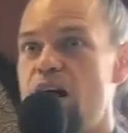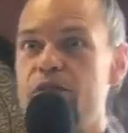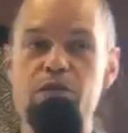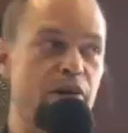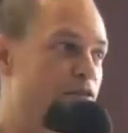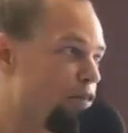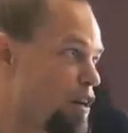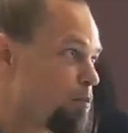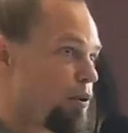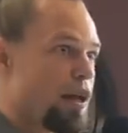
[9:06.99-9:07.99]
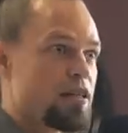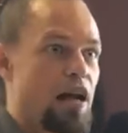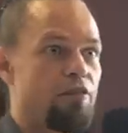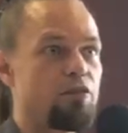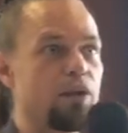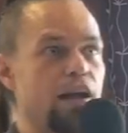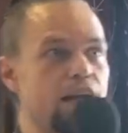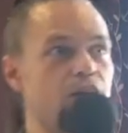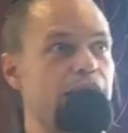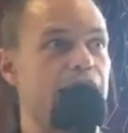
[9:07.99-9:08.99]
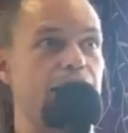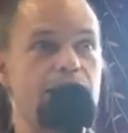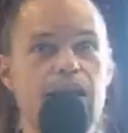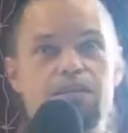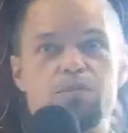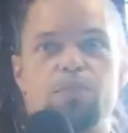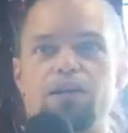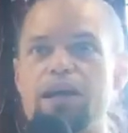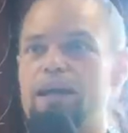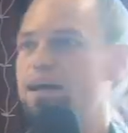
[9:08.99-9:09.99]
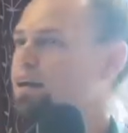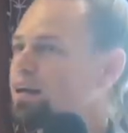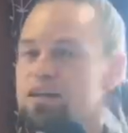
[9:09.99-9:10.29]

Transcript: Not from a fear place, not from a like, oh, I can't take this, but like